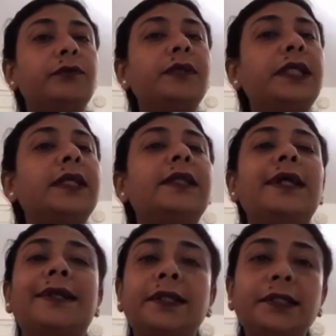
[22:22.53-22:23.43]
we can
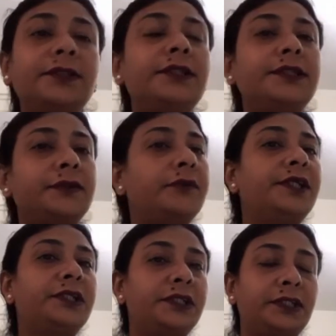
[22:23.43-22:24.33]
connect this
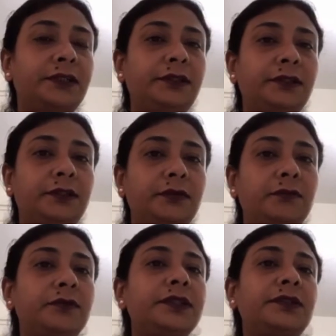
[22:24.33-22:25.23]
question
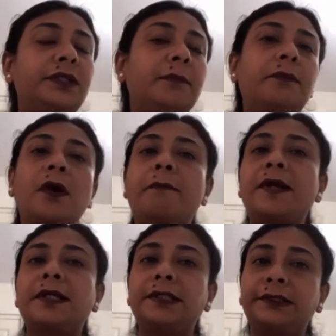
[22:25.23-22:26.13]
with the
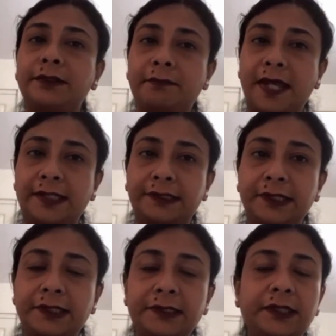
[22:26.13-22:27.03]
properties of
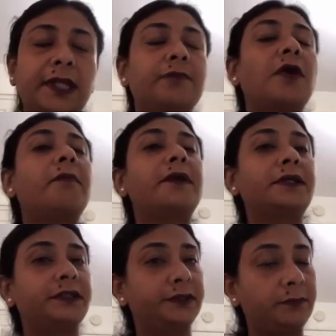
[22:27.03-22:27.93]
acid,
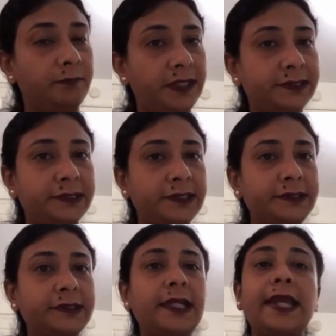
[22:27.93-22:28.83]
properties of
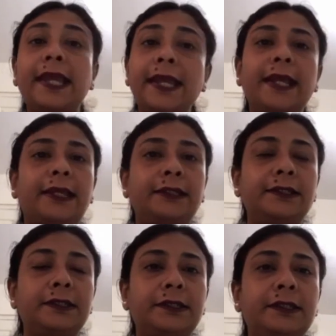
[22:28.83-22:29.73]
bases,
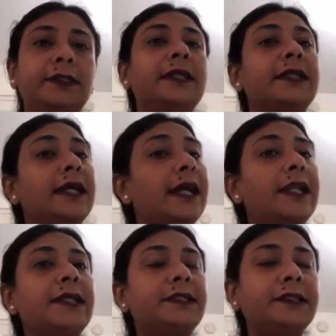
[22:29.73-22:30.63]
and the
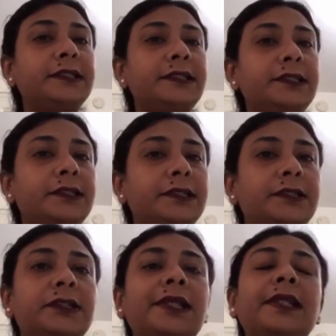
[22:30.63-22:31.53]
color change
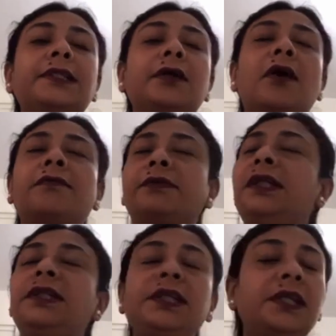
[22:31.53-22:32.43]
of
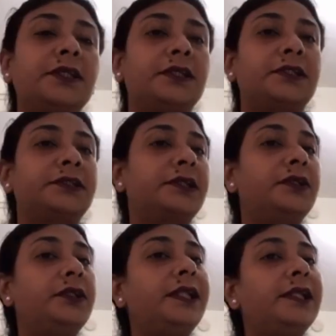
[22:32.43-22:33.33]
indicators
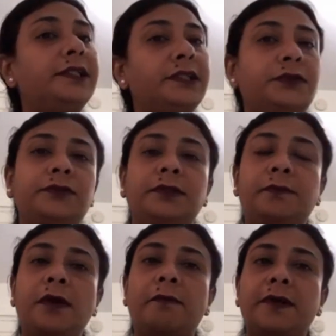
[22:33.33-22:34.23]
related to the
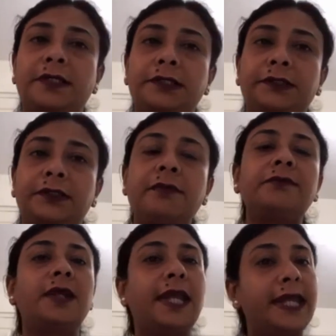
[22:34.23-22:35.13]
properties of
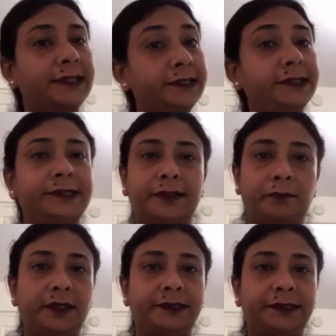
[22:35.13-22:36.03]
acids
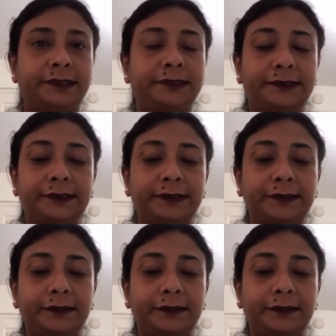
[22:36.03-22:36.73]
and bases.